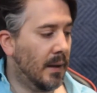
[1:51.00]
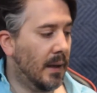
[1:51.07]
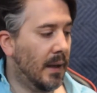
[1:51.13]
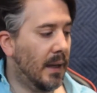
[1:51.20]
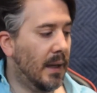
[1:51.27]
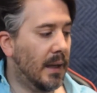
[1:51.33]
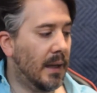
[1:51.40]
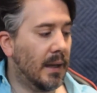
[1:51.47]

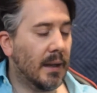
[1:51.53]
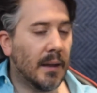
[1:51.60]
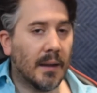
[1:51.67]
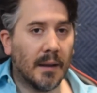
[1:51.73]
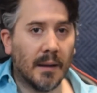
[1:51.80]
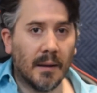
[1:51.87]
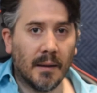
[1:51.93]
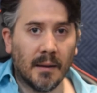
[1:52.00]
E,
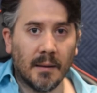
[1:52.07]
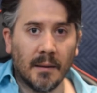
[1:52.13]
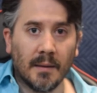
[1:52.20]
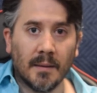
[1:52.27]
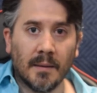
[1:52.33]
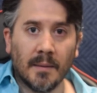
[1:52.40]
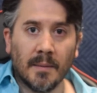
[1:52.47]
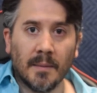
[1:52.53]

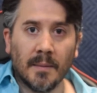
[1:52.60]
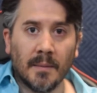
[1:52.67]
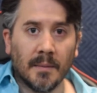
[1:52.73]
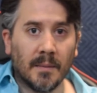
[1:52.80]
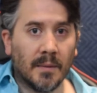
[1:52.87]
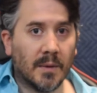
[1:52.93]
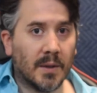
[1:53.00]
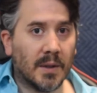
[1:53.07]

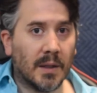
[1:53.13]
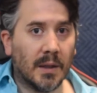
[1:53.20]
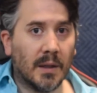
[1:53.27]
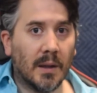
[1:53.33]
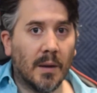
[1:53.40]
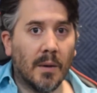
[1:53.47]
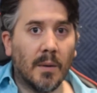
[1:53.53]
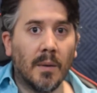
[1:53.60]
just a
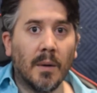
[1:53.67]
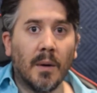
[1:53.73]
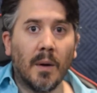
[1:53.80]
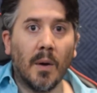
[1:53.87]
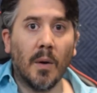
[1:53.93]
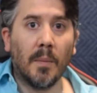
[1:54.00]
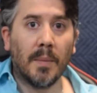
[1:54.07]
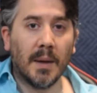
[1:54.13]

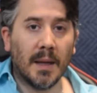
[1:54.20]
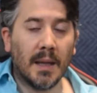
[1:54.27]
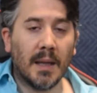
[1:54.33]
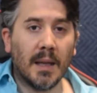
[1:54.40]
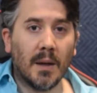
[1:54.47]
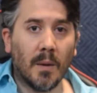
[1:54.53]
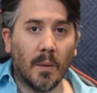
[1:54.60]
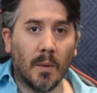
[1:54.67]
low open
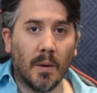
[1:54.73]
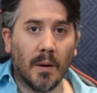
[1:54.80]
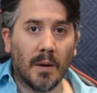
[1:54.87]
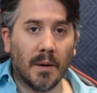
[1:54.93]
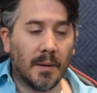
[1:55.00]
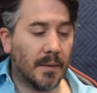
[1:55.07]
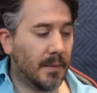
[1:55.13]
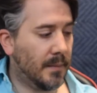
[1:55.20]
E
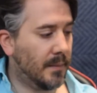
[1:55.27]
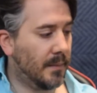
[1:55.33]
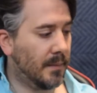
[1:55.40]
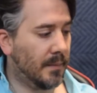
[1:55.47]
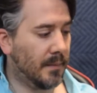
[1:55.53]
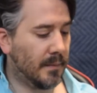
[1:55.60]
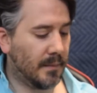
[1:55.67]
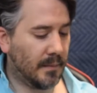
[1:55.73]
chord.
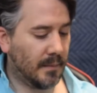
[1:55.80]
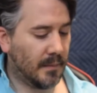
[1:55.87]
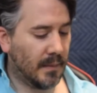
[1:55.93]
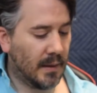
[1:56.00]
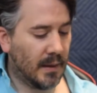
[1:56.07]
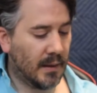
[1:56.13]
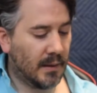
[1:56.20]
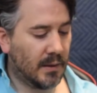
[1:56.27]

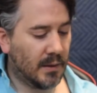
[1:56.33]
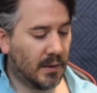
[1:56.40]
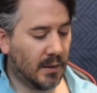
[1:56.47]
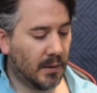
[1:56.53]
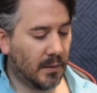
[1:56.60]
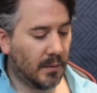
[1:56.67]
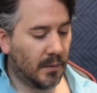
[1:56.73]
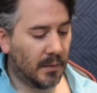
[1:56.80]

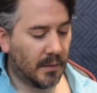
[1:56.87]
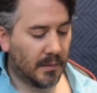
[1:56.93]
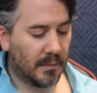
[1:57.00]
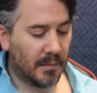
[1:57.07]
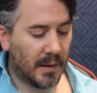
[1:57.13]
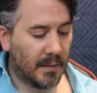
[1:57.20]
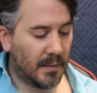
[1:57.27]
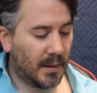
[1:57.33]
2,
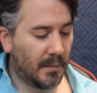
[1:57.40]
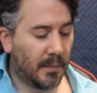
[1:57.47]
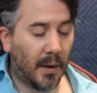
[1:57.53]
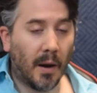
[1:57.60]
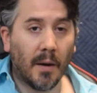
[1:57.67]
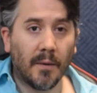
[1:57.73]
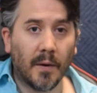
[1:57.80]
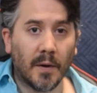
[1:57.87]
maybe the
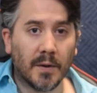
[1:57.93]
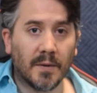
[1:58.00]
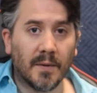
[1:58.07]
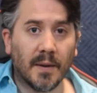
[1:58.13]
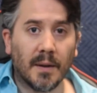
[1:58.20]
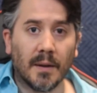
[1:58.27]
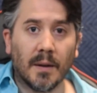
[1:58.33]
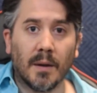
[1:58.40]
bar
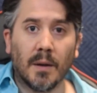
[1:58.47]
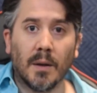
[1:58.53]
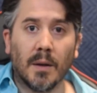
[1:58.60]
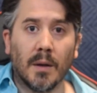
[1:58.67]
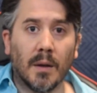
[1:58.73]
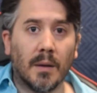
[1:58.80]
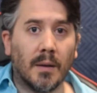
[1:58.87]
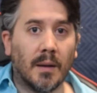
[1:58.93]
version of
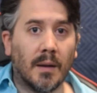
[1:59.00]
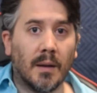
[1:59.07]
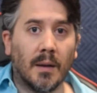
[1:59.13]
it.